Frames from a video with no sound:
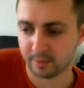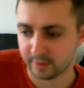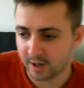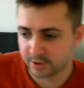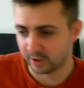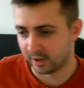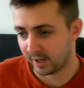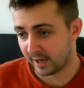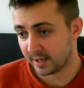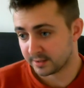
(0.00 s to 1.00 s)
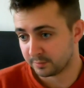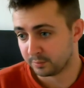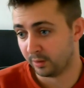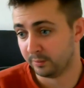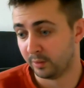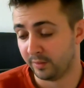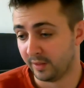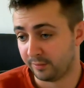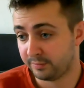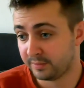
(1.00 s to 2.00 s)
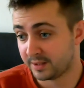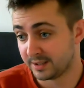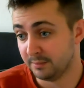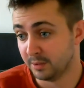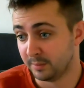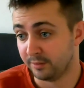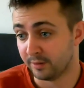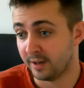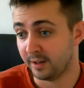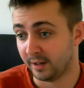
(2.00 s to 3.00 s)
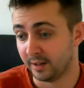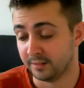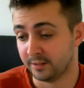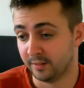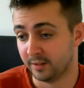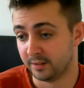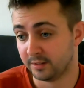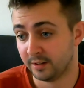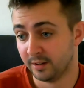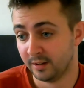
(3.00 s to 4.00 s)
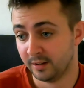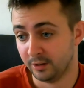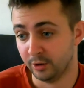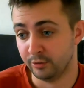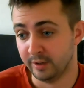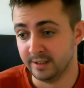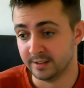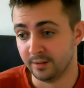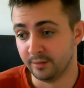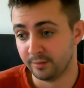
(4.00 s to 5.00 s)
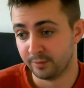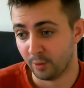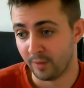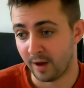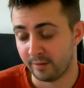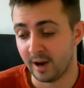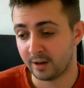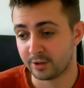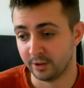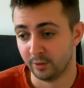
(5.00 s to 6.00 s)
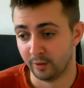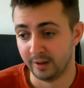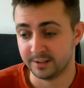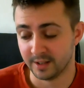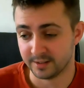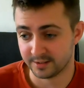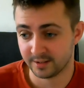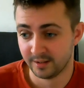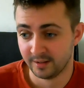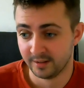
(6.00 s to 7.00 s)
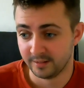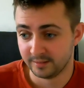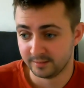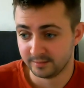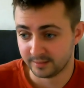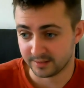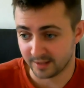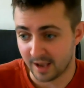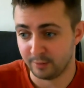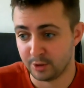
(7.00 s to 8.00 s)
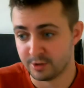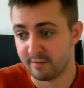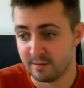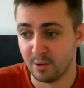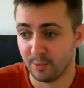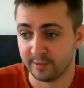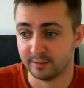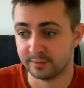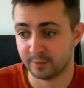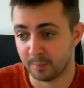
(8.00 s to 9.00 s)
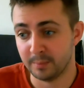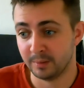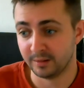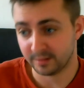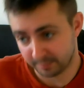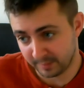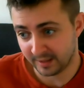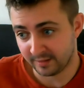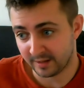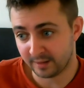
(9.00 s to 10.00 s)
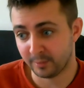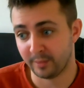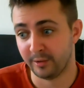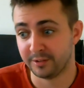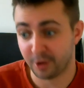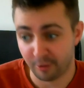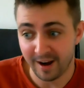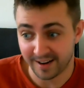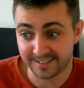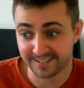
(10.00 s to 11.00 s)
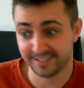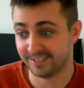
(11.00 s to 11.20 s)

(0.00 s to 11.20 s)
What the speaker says: reaction, and I guess what they seem to be finding is that there's good reason for that reaction, or at least there's evolutionary motive for people to be like that. Whether it's correct